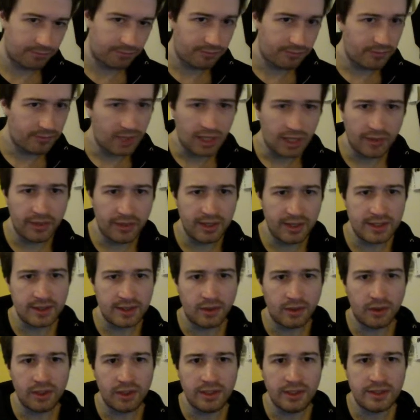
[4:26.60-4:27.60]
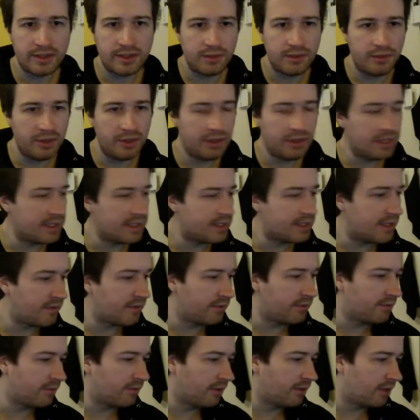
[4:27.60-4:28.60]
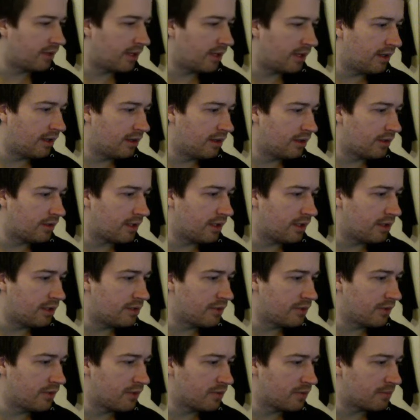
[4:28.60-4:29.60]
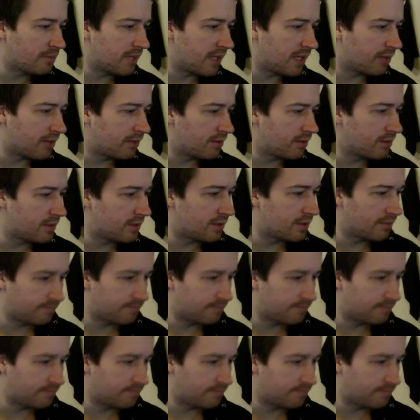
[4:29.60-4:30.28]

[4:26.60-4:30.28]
that's all it's doing. Let's have a look into those macros.